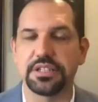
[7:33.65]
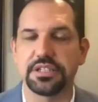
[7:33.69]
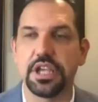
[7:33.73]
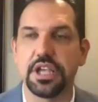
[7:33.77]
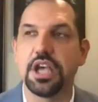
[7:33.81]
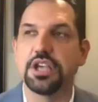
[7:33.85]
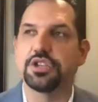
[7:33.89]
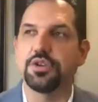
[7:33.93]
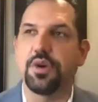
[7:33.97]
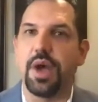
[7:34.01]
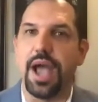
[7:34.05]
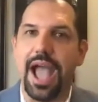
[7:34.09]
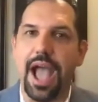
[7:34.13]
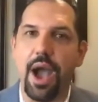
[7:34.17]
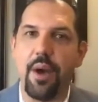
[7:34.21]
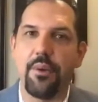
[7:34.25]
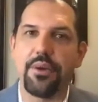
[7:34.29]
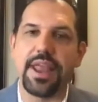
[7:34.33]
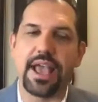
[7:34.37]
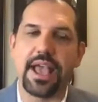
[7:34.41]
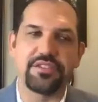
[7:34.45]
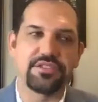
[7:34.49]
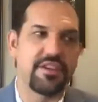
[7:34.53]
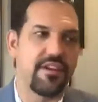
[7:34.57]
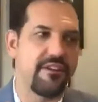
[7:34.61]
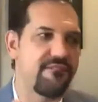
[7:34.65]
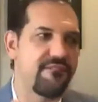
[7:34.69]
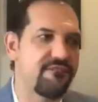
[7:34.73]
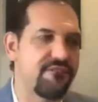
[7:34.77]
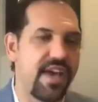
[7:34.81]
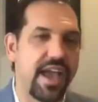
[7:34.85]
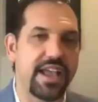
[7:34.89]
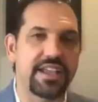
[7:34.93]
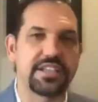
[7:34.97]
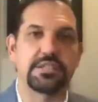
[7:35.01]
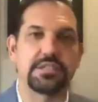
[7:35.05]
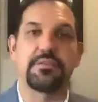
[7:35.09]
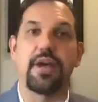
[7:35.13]
So how it actually
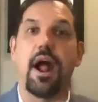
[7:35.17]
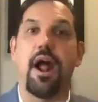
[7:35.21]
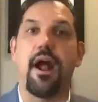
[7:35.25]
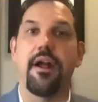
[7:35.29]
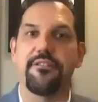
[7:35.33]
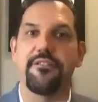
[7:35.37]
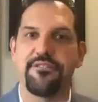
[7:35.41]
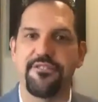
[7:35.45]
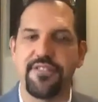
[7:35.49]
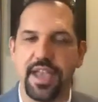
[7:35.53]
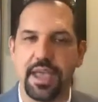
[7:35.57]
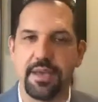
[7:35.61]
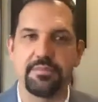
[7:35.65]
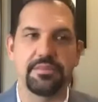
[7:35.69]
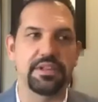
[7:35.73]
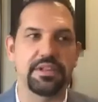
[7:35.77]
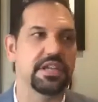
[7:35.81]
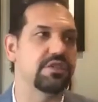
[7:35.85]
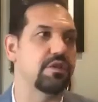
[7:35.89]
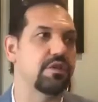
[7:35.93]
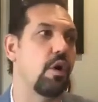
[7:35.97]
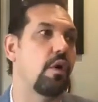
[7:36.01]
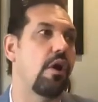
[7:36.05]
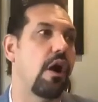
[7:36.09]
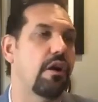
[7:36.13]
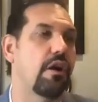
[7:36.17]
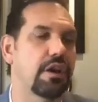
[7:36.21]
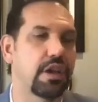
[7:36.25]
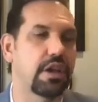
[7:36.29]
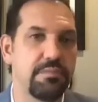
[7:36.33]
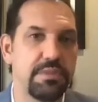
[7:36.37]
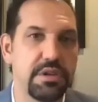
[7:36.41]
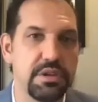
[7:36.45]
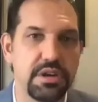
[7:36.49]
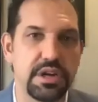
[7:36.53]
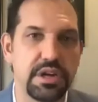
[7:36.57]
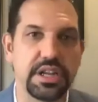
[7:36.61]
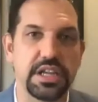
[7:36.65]
affects our families or our
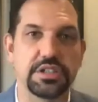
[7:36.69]
communities